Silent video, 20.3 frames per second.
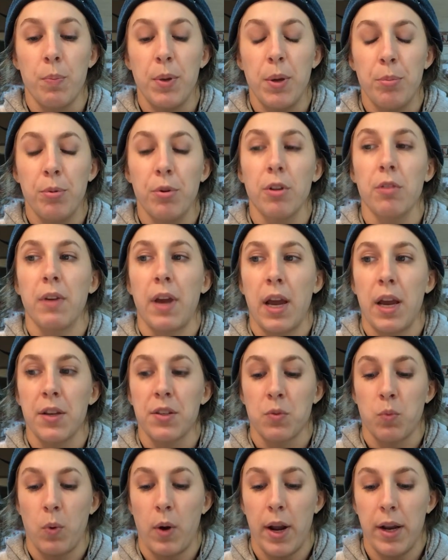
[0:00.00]
People have
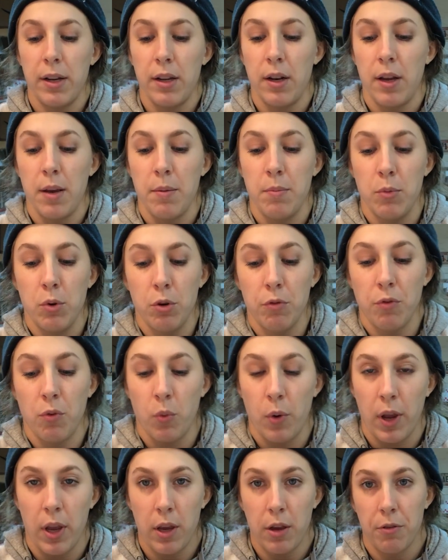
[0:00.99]
asked, why did I move
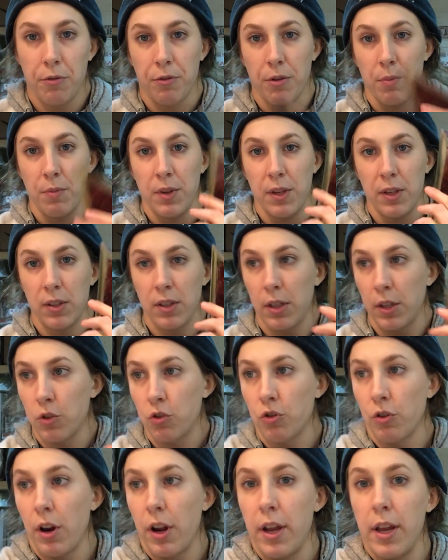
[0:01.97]
away from these like
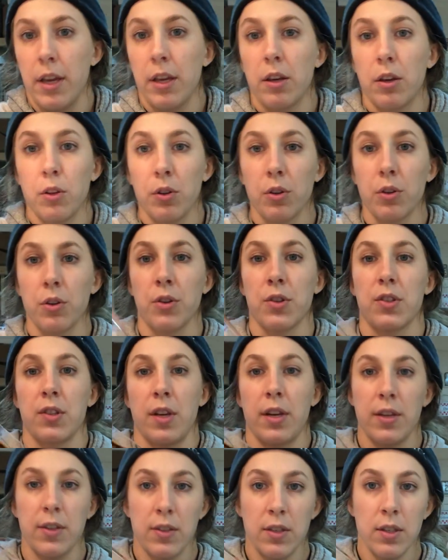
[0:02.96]
triangular
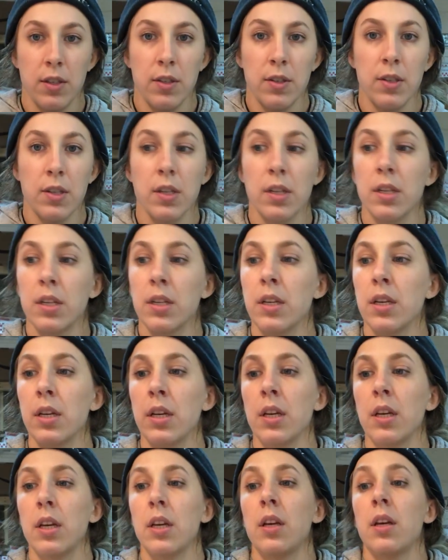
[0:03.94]
slices
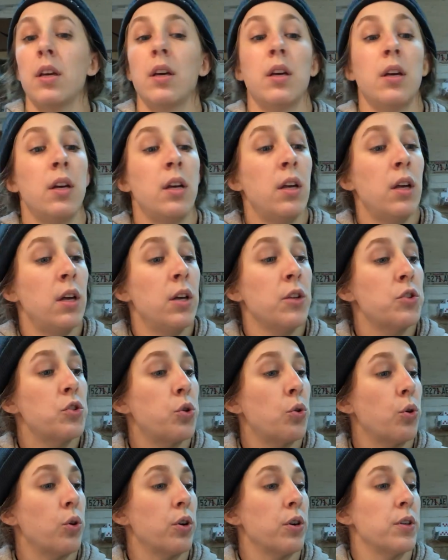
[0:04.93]

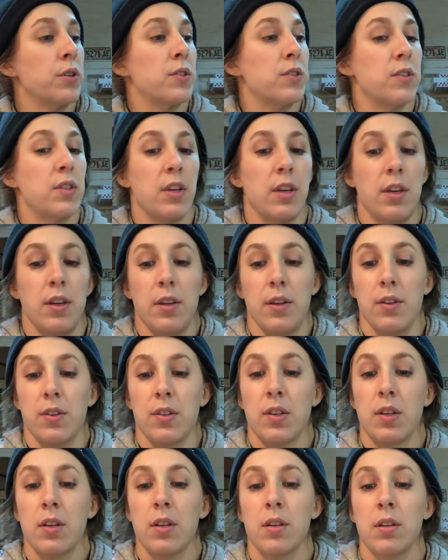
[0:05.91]
towards
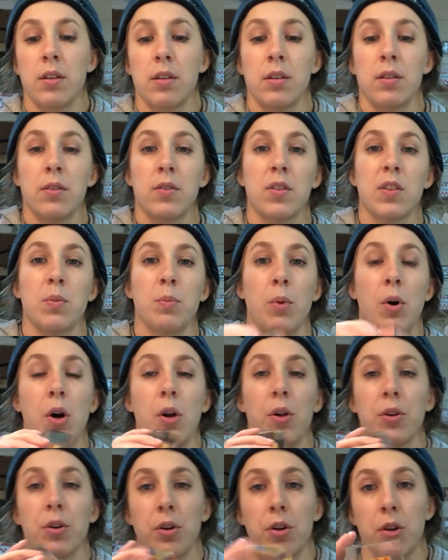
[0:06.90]
these
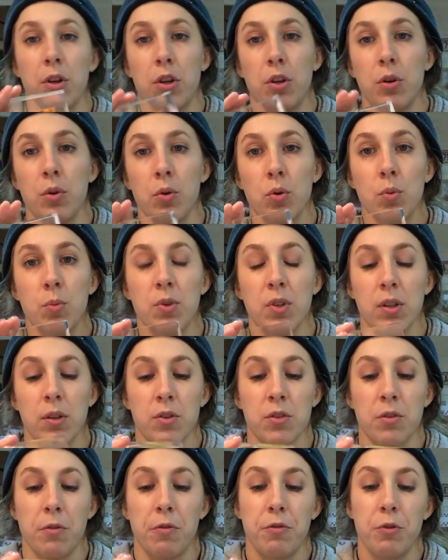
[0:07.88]
smaller cubes? And
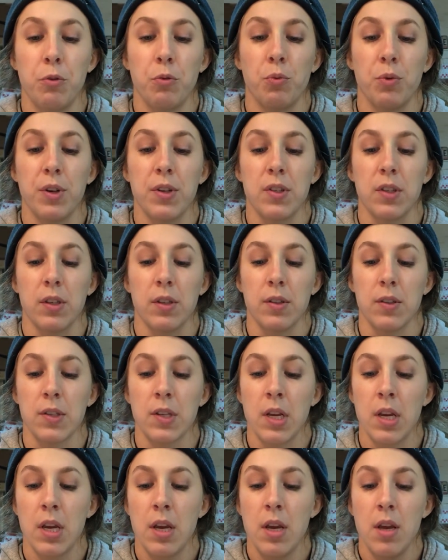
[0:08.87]
there's a few
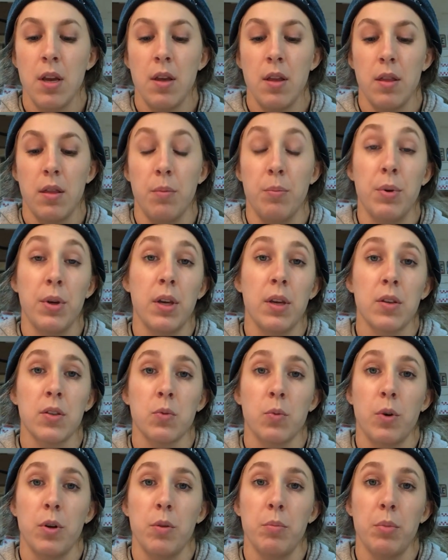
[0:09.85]
reasons. The
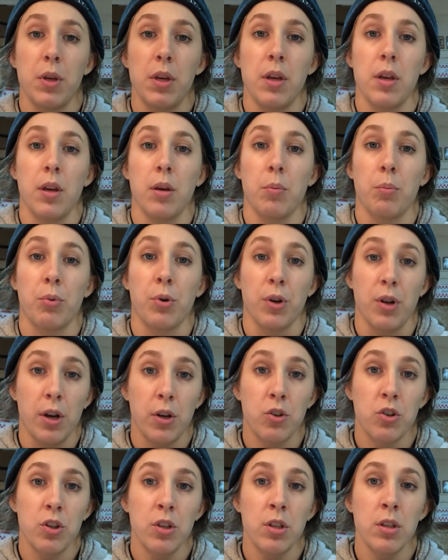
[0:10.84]
biggest one being
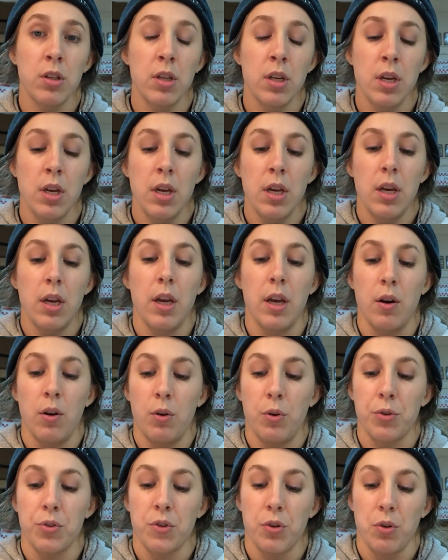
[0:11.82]
production and
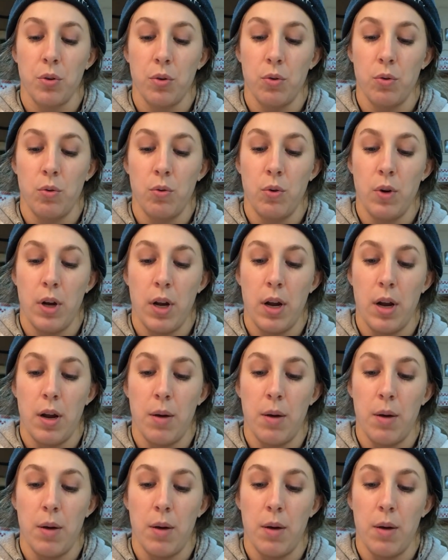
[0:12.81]
also